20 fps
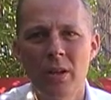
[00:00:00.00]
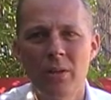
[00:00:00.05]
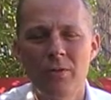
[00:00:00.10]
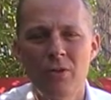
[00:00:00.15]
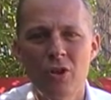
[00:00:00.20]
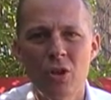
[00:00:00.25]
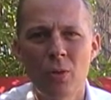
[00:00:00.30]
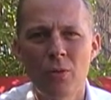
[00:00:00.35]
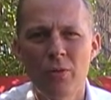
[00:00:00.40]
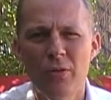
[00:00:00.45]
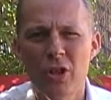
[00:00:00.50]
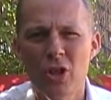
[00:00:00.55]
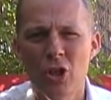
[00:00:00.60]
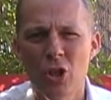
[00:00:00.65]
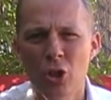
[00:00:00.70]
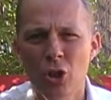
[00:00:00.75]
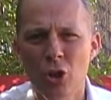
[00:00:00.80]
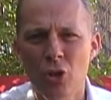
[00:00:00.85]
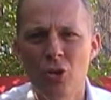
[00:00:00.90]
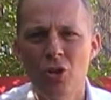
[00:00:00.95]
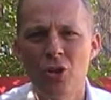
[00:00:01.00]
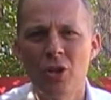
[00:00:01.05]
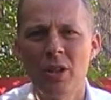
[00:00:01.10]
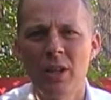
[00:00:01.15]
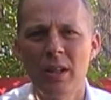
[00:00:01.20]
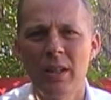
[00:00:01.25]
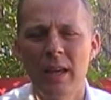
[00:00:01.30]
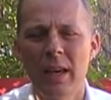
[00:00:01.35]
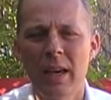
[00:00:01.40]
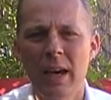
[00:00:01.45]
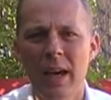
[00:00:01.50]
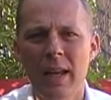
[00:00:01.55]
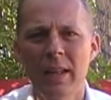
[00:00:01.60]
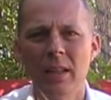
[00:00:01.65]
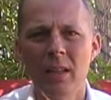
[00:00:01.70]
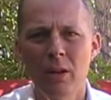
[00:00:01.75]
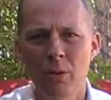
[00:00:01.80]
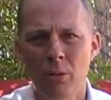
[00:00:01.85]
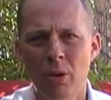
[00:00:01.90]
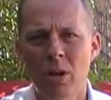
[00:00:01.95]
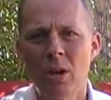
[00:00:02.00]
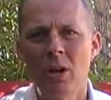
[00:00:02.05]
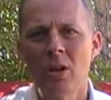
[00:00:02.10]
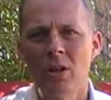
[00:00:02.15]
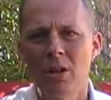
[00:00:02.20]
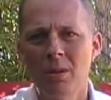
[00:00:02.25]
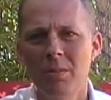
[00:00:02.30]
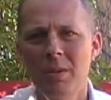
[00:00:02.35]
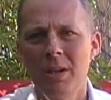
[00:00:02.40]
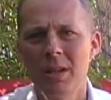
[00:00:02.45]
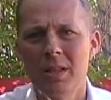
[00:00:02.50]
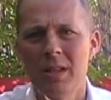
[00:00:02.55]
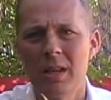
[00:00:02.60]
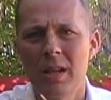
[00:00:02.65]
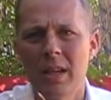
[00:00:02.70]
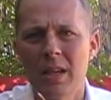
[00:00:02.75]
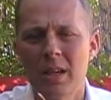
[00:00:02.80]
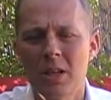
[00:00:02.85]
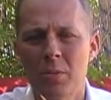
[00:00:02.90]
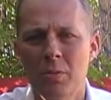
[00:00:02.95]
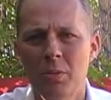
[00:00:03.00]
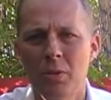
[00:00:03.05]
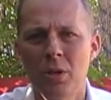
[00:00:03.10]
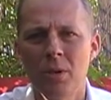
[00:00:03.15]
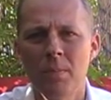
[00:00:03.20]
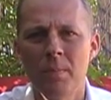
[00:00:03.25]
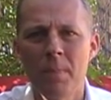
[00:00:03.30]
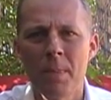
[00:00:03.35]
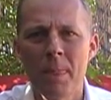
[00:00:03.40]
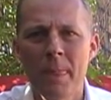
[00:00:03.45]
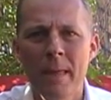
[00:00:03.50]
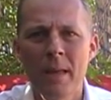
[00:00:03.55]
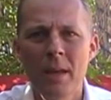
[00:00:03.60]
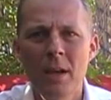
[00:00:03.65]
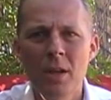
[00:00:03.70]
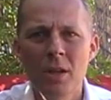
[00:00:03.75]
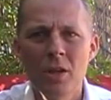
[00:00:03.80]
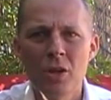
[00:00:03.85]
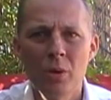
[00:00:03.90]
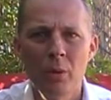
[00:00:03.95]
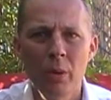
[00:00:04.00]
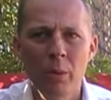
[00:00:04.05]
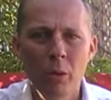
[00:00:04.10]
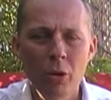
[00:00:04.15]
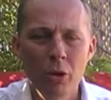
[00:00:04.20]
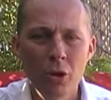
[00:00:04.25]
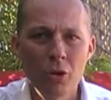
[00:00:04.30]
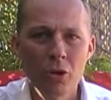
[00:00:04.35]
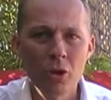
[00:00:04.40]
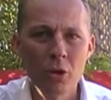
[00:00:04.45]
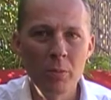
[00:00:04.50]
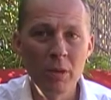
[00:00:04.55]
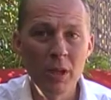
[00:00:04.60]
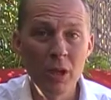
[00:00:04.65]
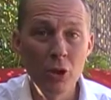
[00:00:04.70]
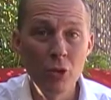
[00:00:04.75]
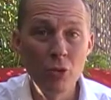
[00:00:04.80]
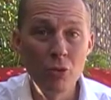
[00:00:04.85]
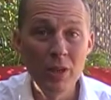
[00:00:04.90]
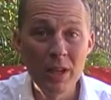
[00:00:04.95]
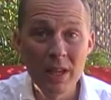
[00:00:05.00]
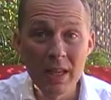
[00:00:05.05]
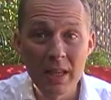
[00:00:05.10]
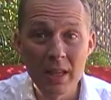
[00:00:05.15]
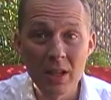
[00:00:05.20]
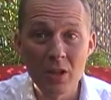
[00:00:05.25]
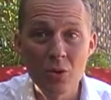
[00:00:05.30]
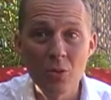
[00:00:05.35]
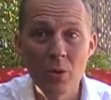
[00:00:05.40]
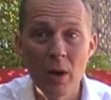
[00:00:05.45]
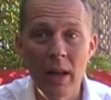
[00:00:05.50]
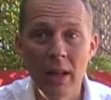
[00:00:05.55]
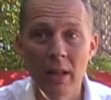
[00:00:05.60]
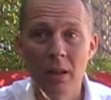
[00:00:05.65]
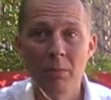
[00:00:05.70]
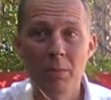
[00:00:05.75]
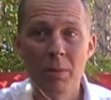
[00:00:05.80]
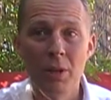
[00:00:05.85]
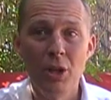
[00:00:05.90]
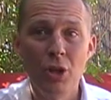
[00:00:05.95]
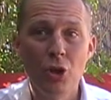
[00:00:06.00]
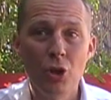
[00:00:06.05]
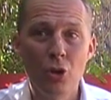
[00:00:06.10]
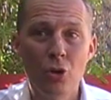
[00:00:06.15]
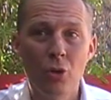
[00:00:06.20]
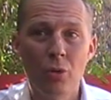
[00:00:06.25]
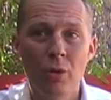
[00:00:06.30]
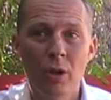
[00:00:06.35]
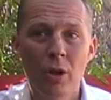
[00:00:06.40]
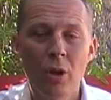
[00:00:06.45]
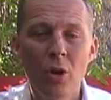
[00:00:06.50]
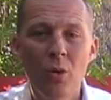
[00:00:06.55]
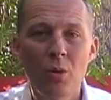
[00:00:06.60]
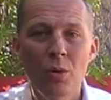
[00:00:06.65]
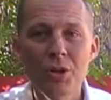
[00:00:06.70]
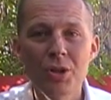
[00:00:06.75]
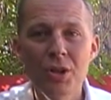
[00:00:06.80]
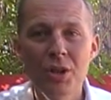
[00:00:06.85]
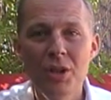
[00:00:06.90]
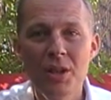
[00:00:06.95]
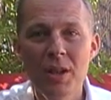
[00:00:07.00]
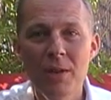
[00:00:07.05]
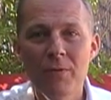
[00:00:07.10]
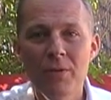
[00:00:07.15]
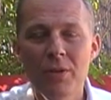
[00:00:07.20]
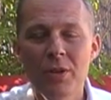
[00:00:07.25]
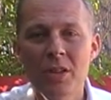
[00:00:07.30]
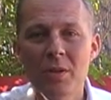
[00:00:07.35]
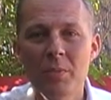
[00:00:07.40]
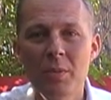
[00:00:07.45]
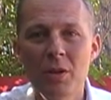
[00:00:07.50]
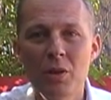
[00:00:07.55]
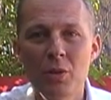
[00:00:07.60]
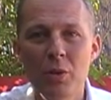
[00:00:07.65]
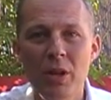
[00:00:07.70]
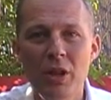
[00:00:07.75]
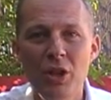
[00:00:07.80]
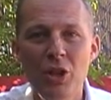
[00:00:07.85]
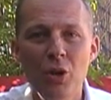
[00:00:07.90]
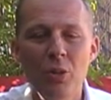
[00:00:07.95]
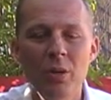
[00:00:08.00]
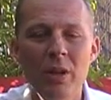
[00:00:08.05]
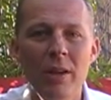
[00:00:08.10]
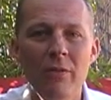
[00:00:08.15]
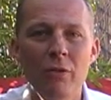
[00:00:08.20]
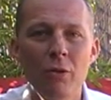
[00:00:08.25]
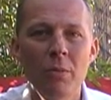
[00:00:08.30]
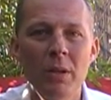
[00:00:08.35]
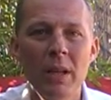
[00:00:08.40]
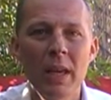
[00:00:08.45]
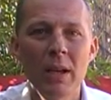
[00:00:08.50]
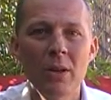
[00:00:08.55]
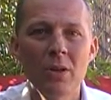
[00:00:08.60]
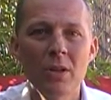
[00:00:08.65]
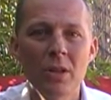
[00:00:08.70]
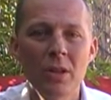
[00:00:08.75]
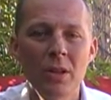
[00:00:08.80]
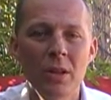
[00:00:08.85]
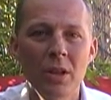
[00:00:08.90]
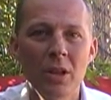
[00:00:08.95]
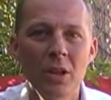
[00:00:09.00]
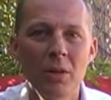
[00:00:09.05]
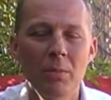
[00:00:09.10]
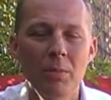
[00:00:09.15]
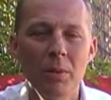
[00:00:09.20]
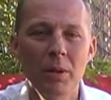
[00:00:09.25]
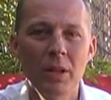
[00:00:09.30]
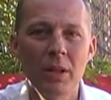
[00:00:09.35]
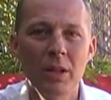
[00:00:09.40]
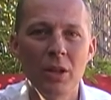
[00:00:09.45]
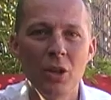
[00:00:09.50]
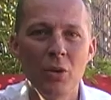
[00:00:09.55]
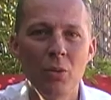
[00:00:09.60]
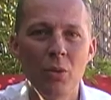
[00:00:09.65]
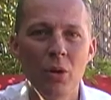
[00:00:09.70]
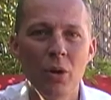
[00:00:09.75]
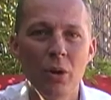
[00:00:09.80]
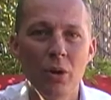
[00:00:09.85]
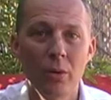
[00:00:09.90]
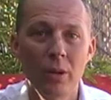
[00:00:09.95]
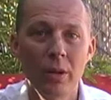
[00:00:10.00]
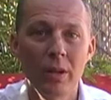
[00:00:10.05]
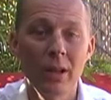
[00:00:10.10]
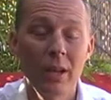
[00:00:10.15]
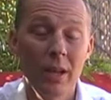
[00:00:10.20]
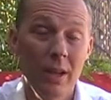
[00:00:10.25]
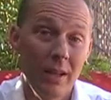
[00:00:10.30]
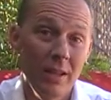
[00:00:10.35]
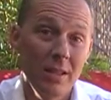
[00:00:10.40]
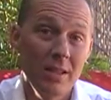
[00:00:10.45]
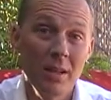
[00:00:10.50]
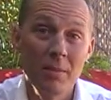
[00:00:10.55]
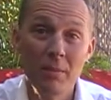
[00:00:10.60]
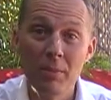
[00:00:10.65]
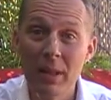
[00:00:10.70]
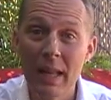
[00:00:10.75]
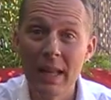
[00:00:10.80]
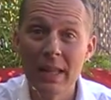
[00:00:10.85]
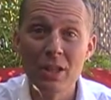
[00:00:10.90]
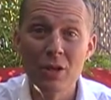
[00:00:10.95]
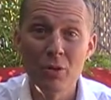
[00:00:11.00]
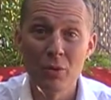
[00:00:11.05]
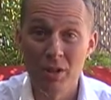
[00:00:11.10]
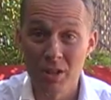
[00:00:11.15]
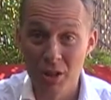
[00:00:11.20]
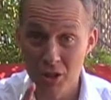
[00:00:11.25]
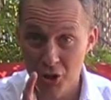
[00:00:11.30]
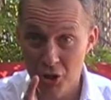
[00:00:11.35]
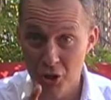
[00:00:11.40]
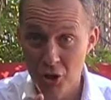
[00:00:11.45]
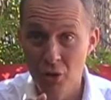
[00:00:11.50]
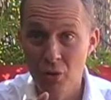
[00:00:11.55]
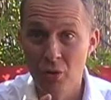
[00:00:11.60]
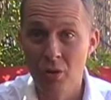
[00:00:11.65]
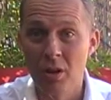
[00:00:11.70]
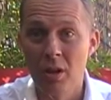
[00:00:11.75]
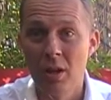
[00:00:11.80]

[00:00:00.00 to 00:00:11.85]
solve a solution that they had, and they regarded me as an expert. So we want you to be unique as well and be you. What's the difference between you and everybody else in the company that you work with? Simple answer is it's you.